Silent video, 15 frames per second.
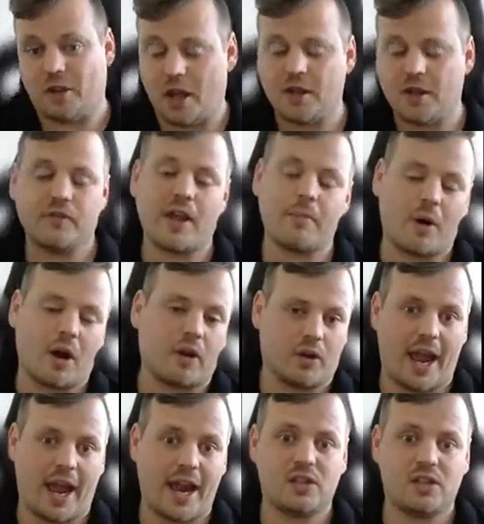A lot of them
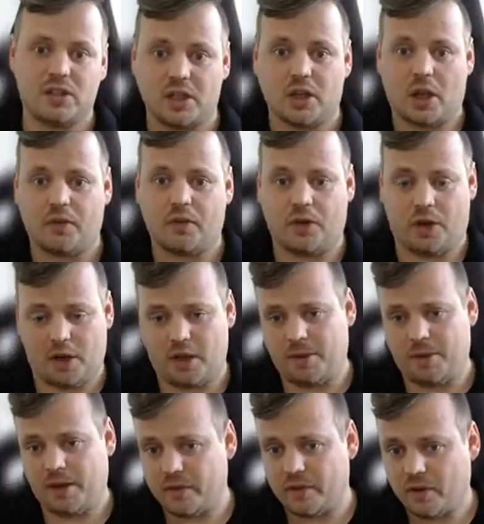are actually not
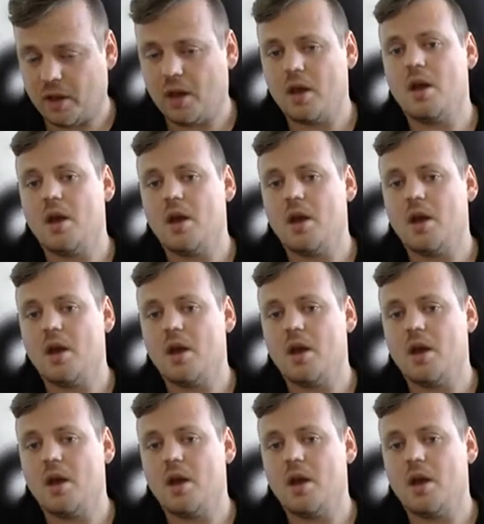documented.